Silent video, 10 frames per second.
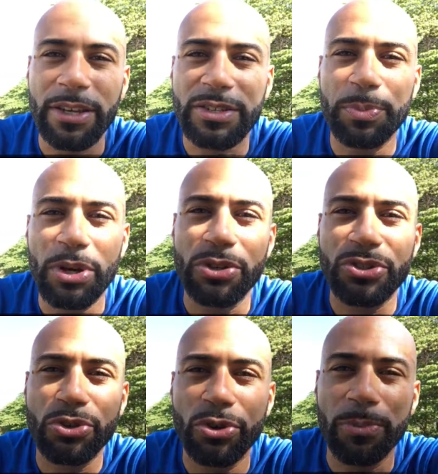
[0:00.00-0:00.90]

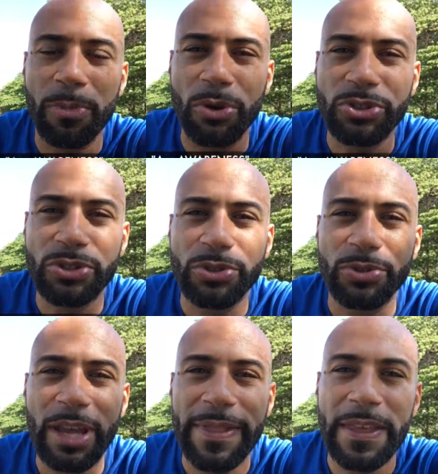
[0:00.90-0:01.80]
spiritual,
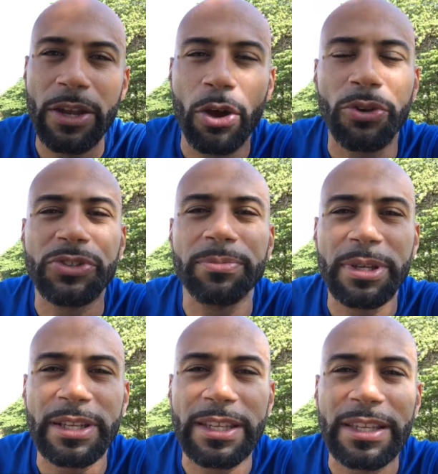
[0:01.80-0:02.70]
emotional, and then
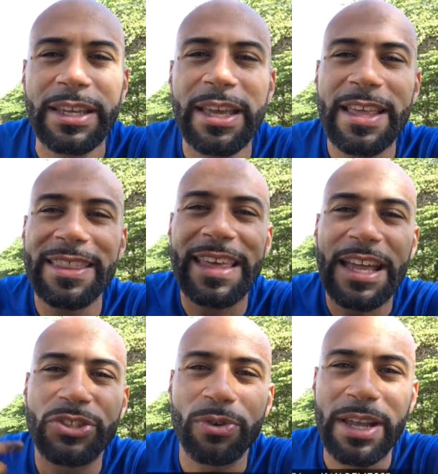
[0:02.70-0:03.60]
ultimately
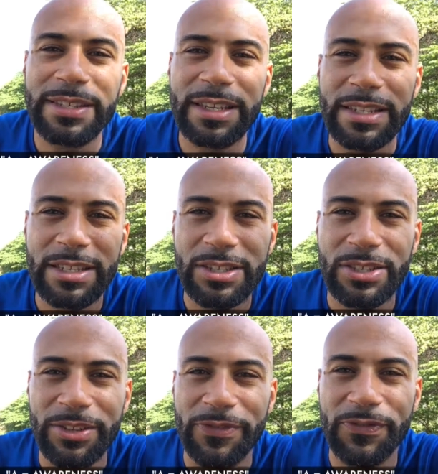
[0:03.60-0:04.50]
that transcends
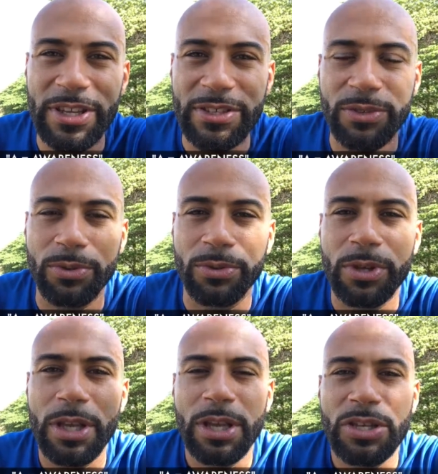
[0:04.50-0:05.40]
into the physical.
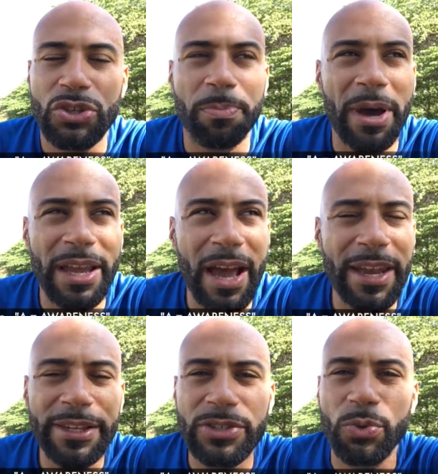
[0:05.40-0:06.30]
So
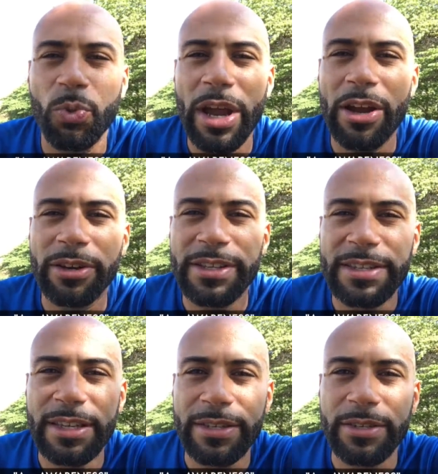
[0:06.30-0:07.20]
Bayoniks awareness
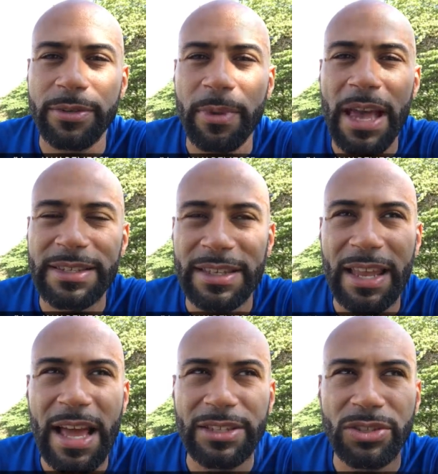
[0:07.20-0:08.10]
system has a
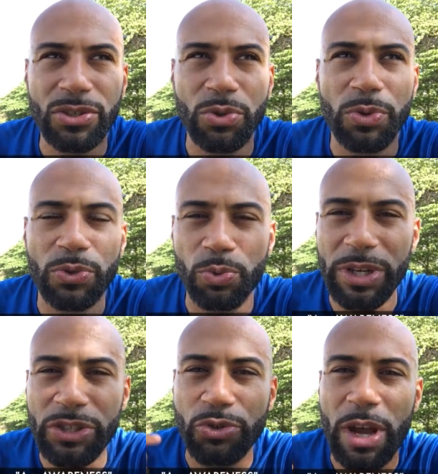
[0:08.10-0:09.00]
lot to do with
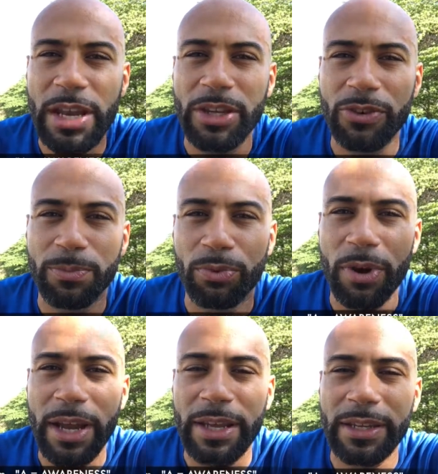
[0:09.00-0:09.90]
retraining your
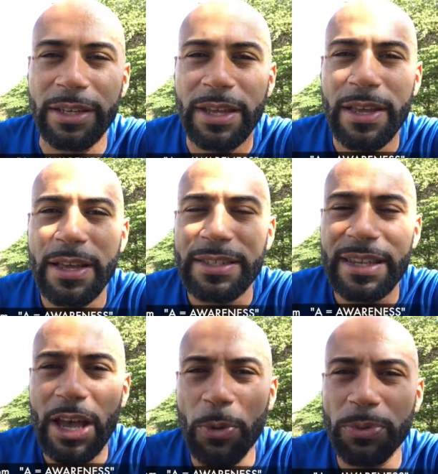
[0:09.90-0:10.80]
brain
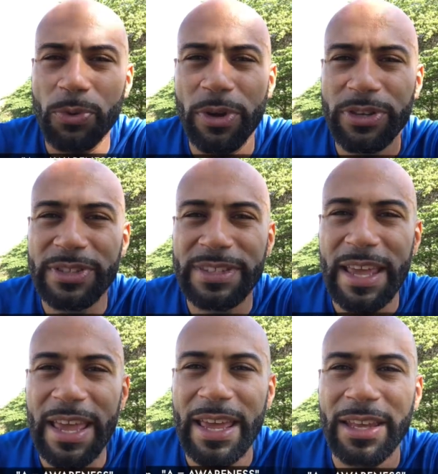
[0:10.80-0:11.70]
to help you
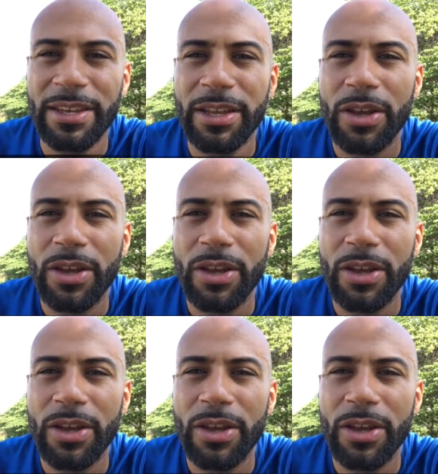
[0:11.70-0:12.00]
understand